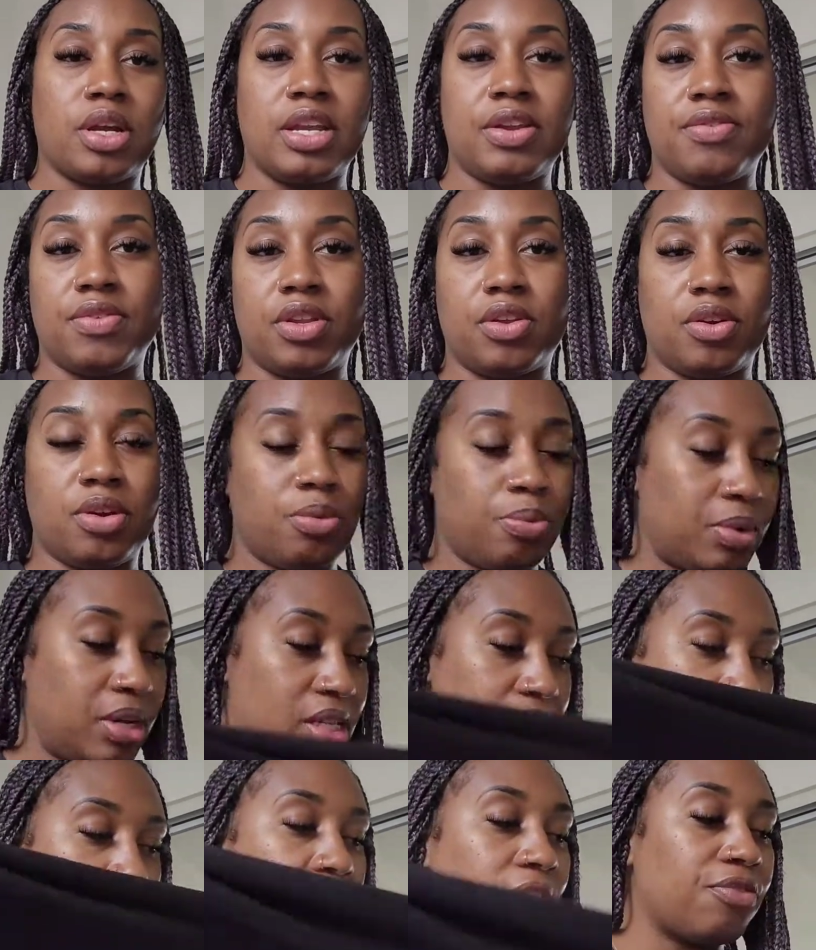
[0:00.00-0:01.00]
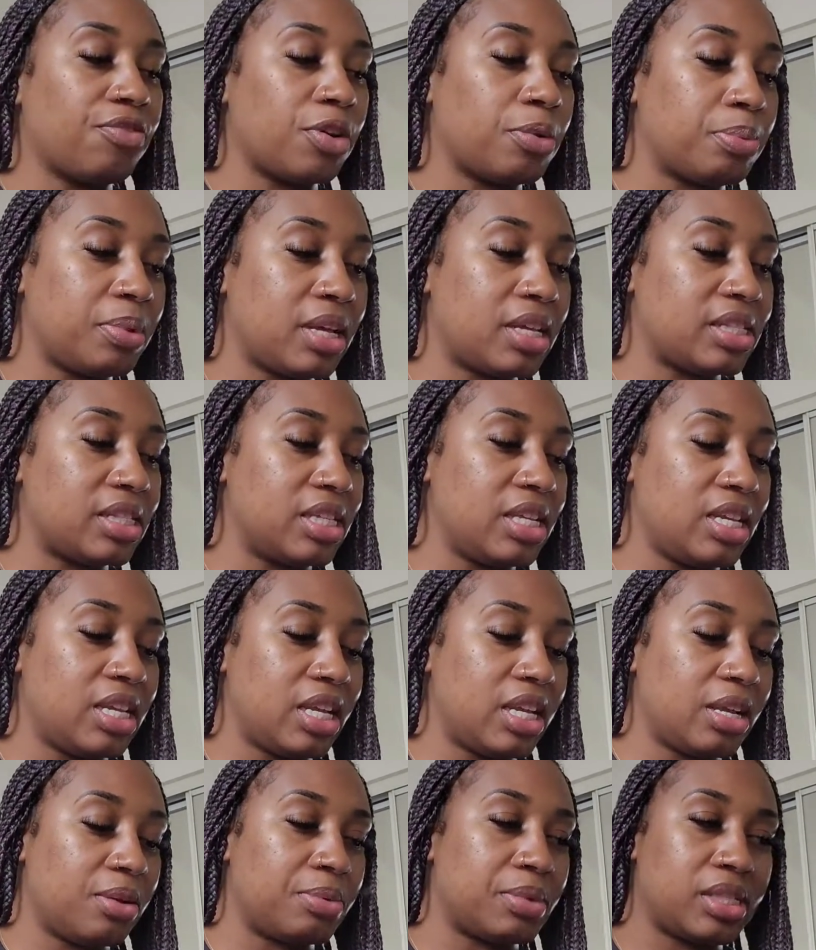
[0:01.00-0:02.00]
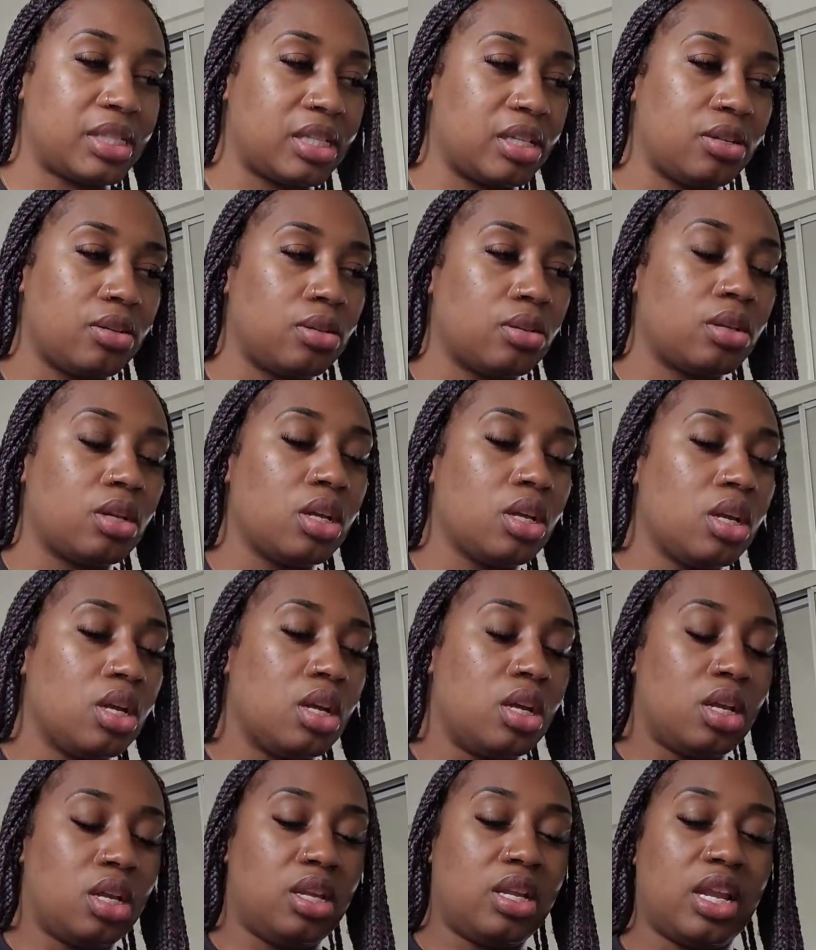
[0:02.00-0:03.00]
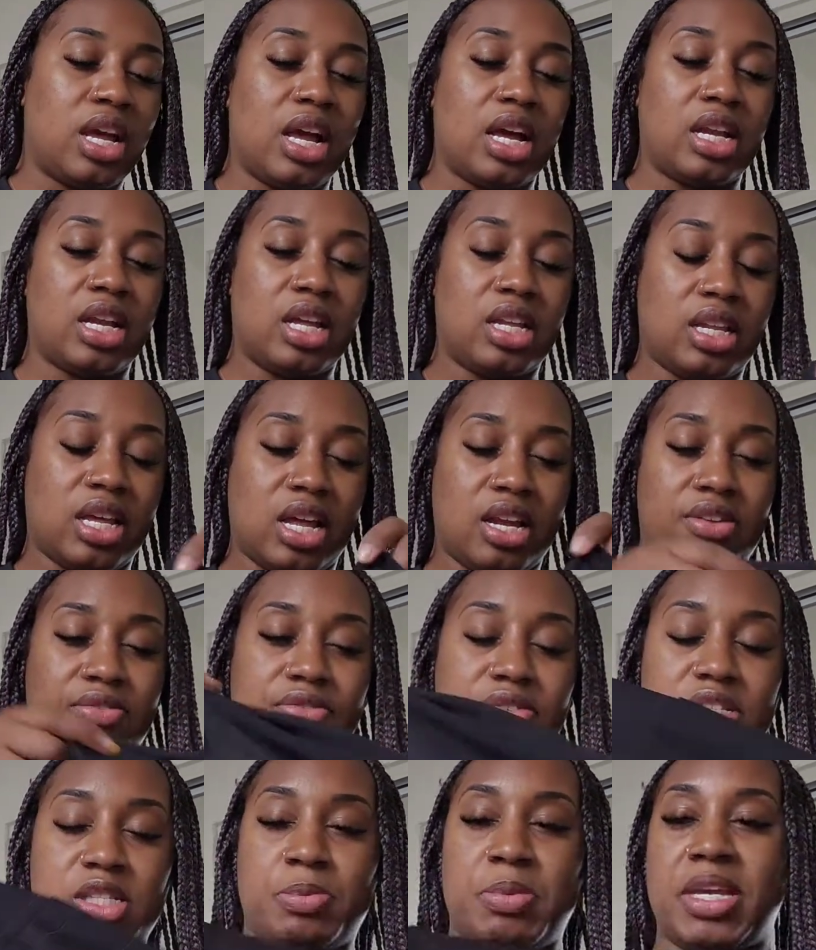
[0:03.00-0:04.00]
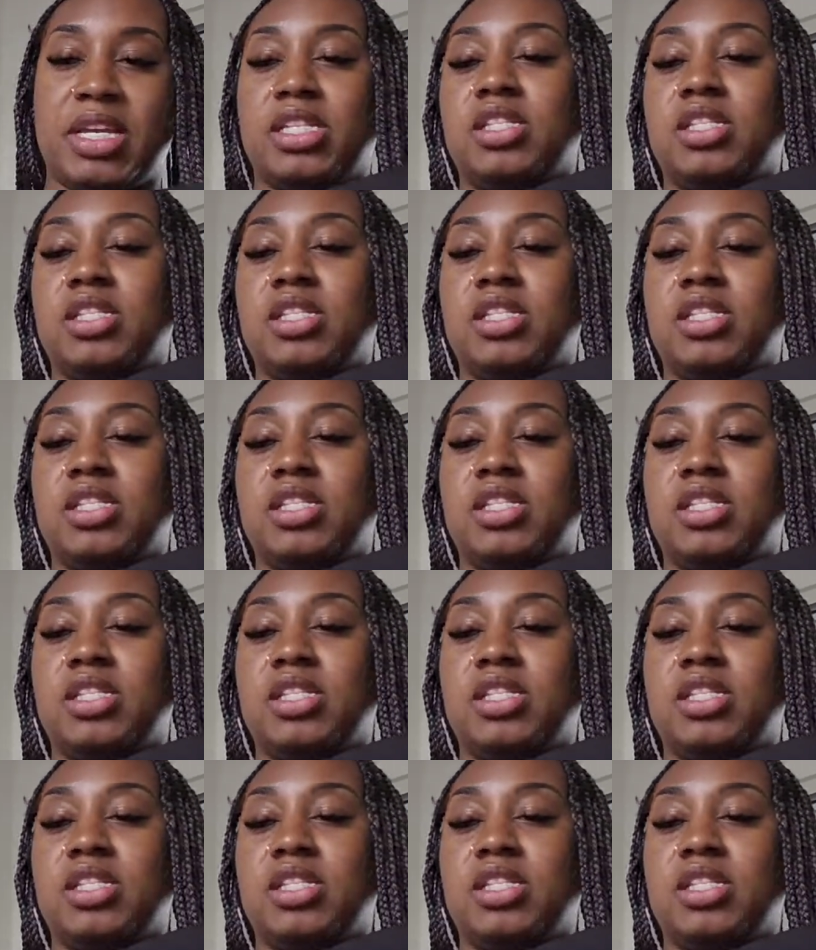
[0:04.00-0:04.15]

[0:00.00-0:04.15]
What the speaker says: Even though it was Comfort Plus seating, it was still not a lot of space.